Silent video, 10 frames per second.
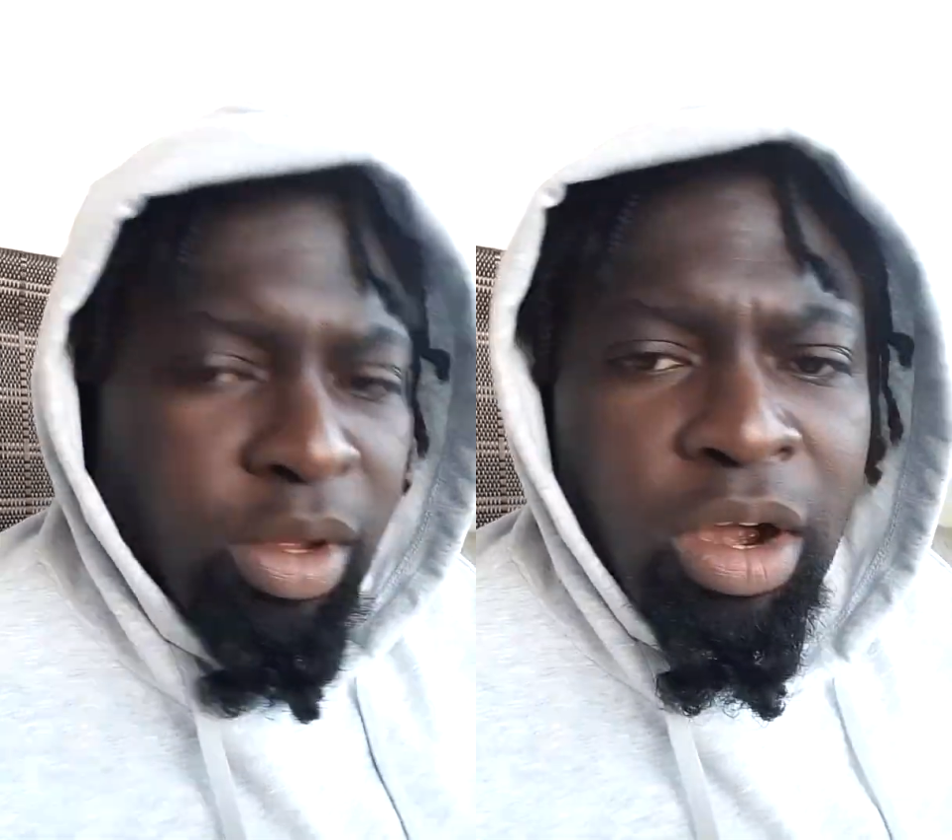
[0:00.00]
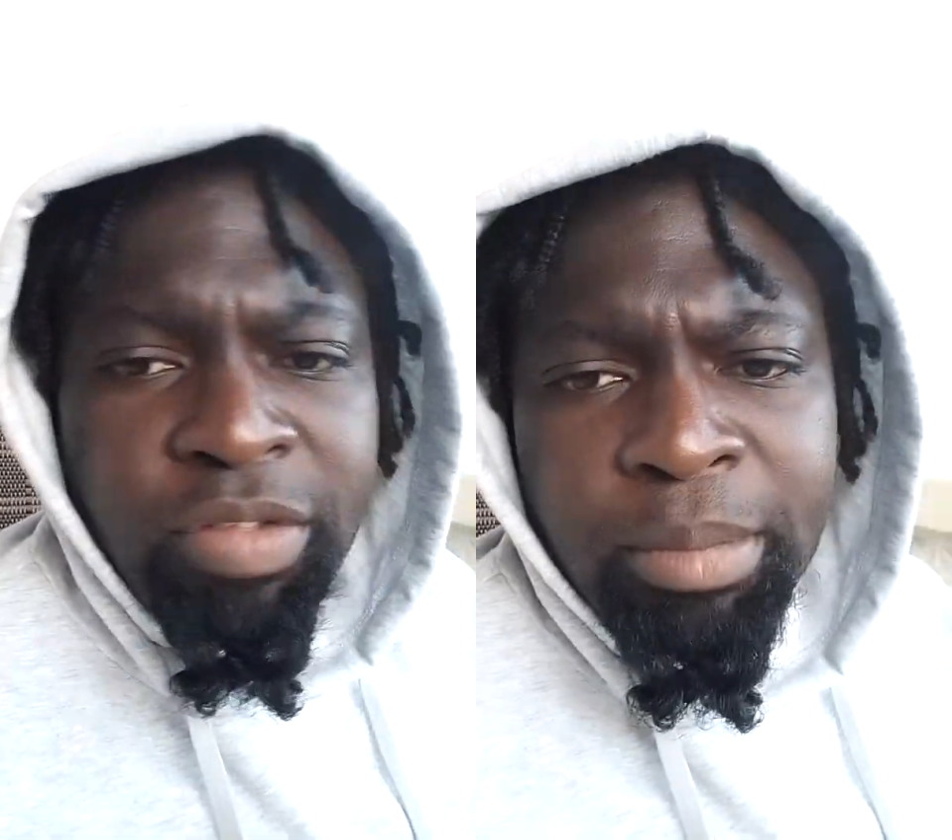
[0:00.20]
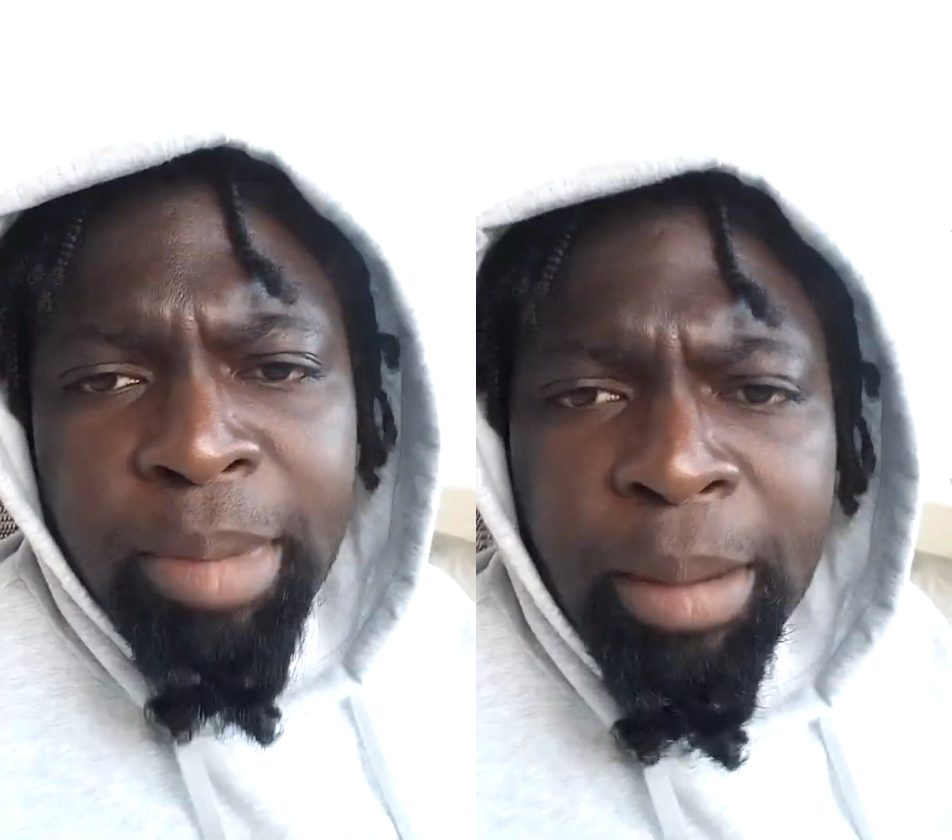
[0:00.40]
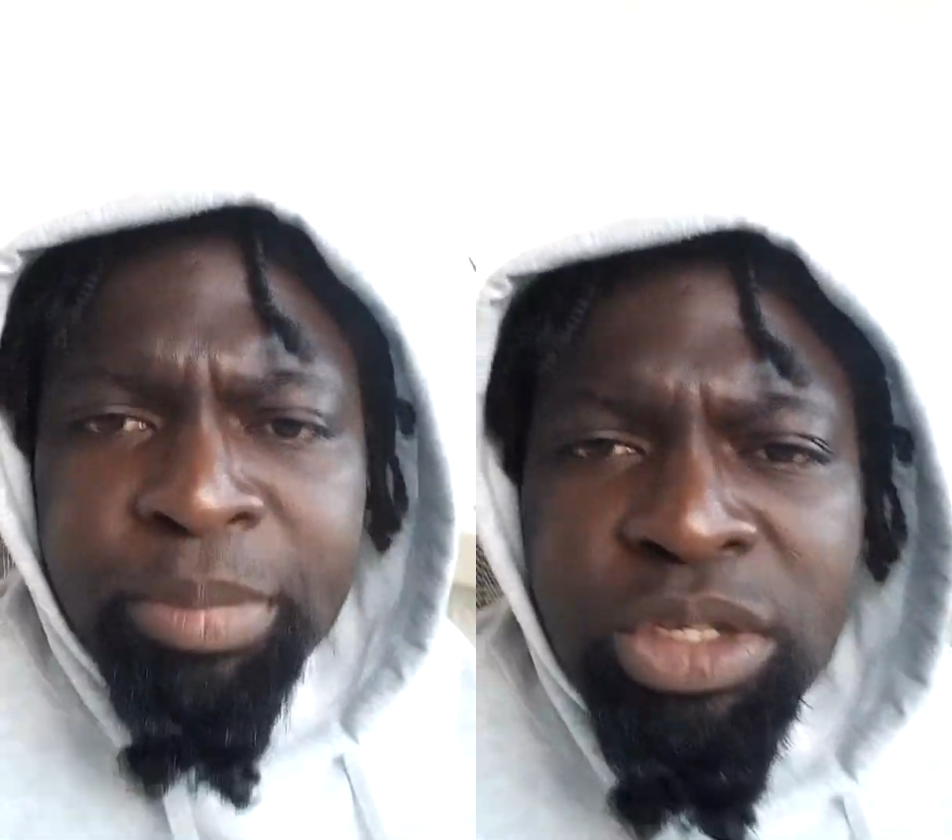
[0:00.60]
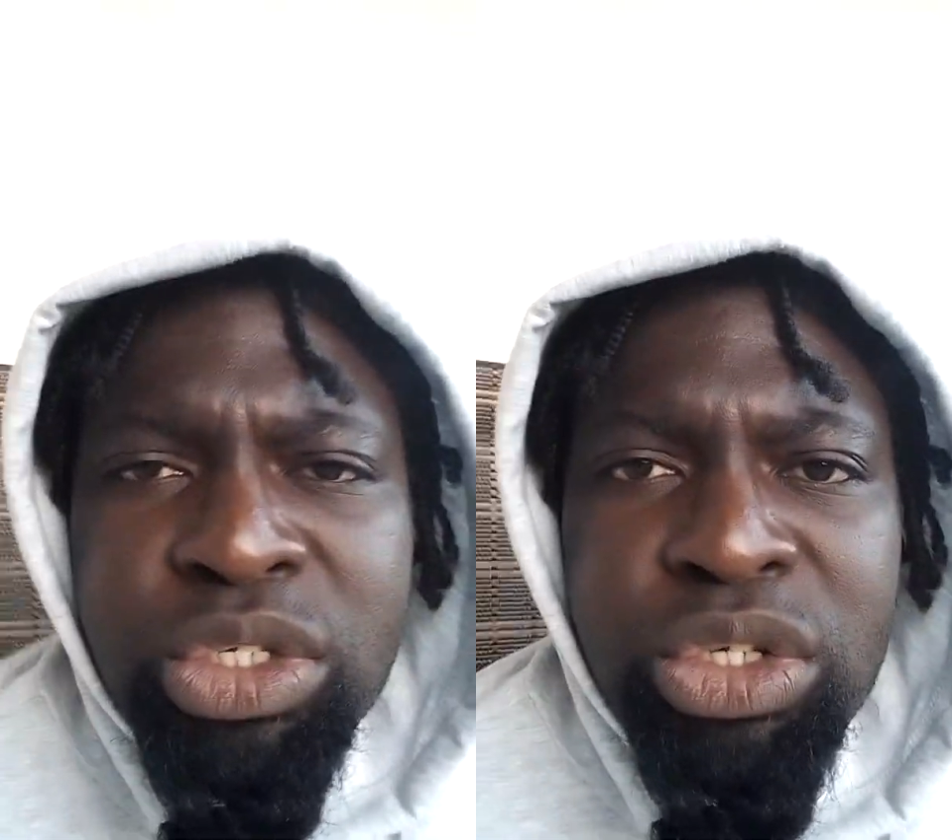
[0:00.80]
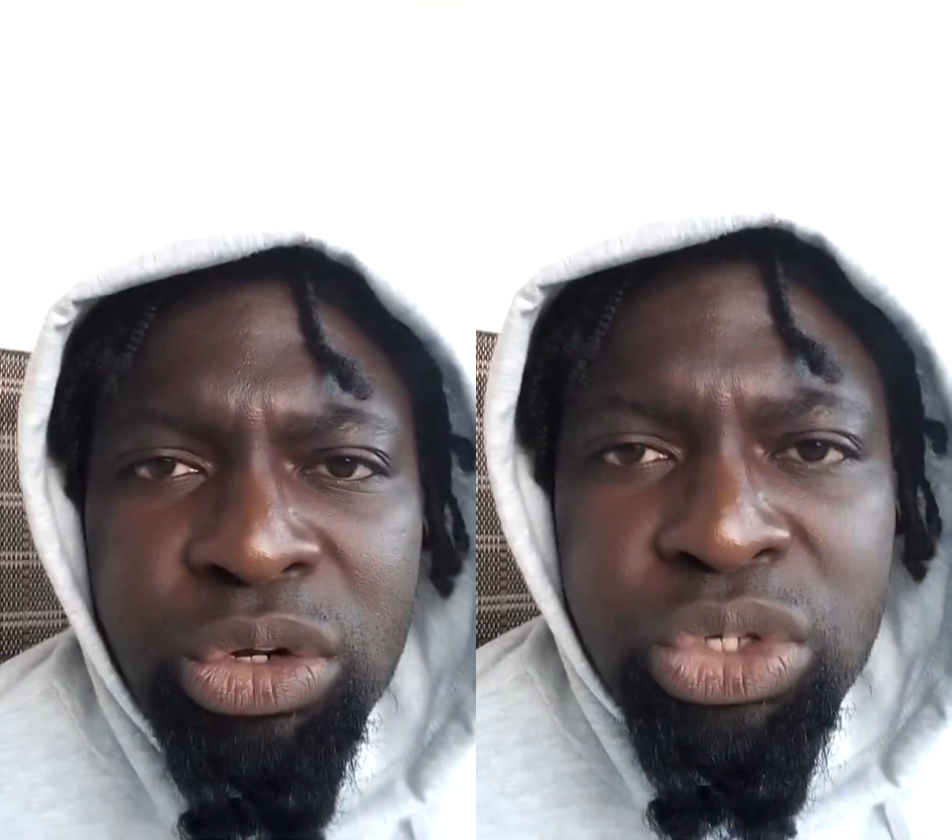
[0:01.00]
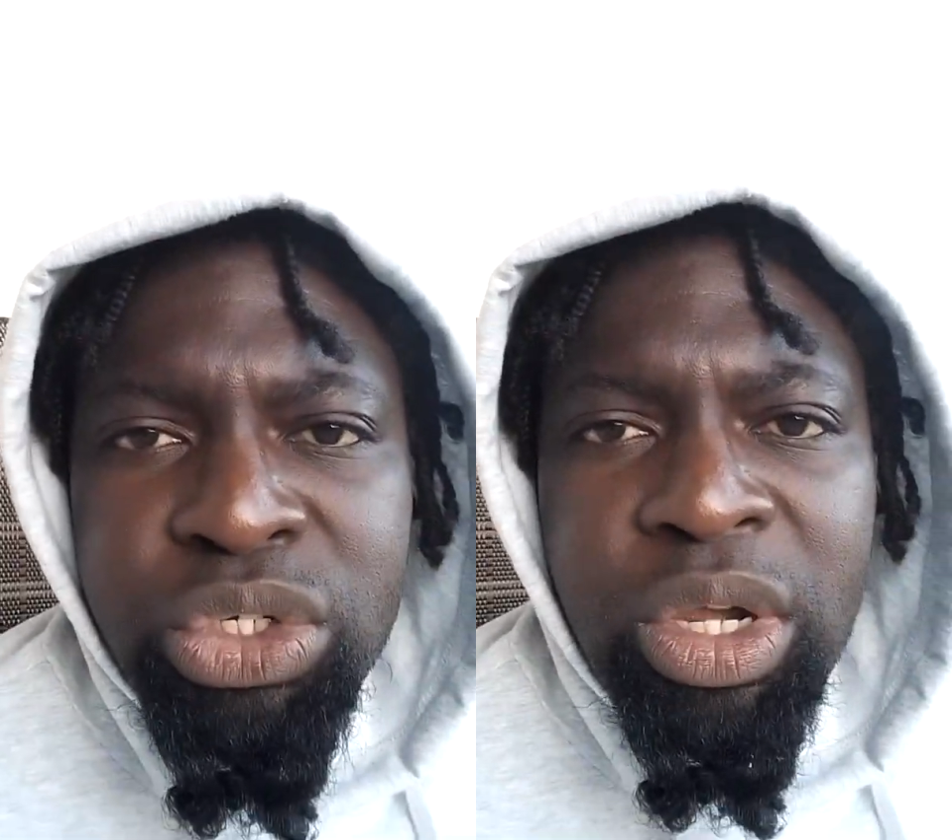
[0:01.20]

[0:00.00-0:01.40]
of the Baptist Church.